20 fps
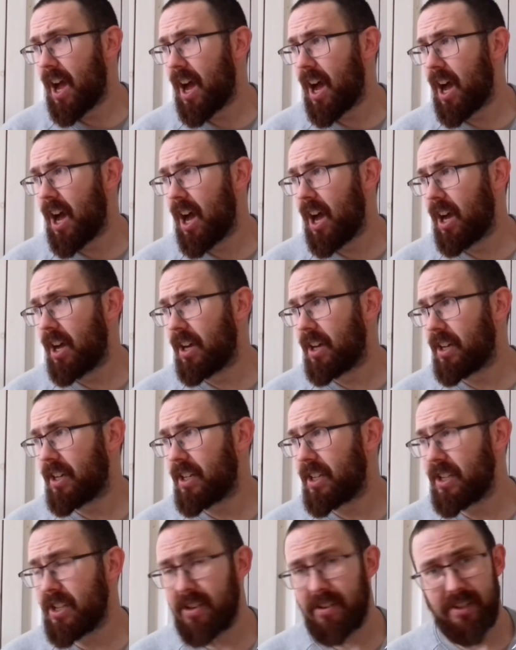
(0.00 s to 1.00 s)
uh,
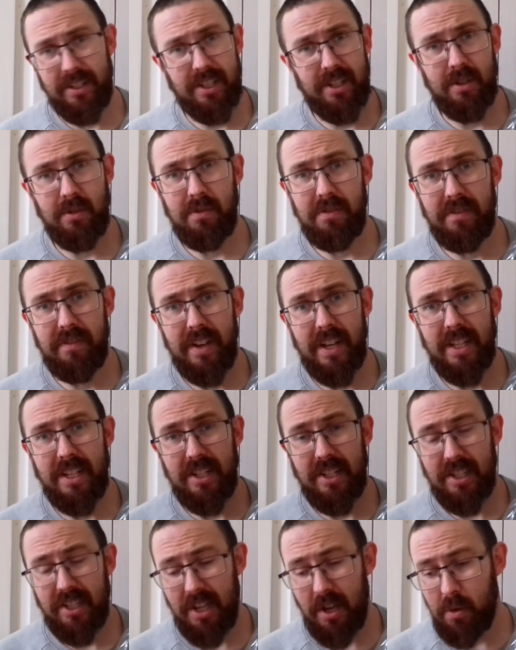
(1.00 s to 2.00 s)
you know it's still fairly
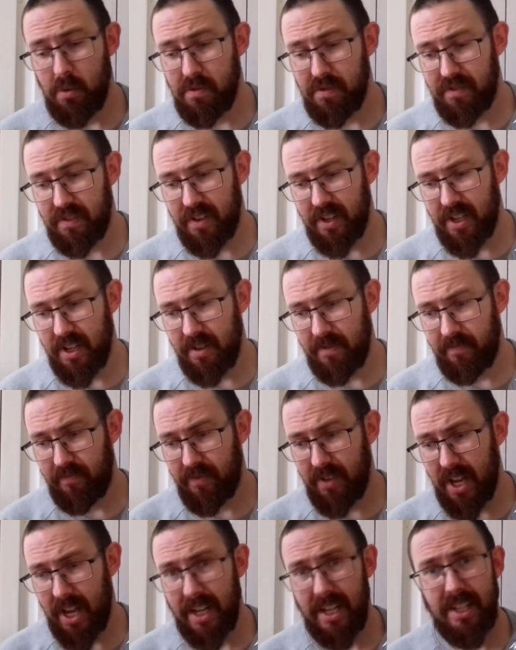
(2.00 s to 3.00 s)
stealthy
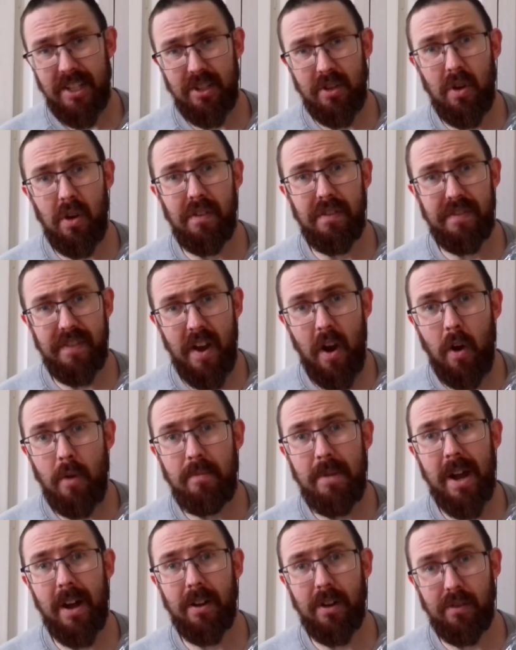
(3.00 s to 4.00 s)
and it's got a fair
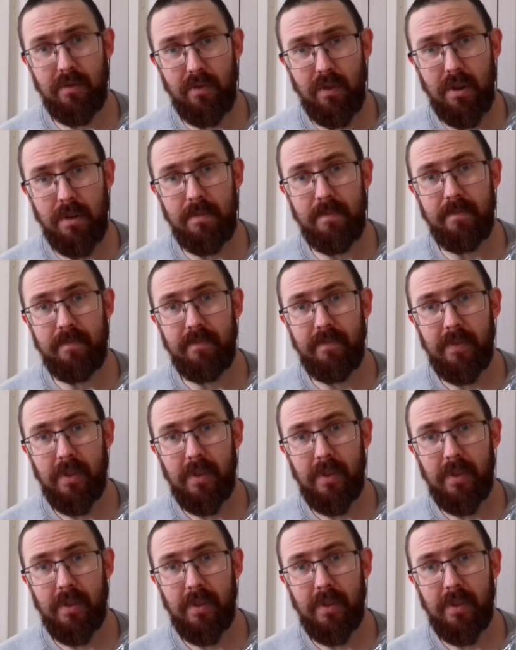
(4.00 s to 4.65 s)
amount of room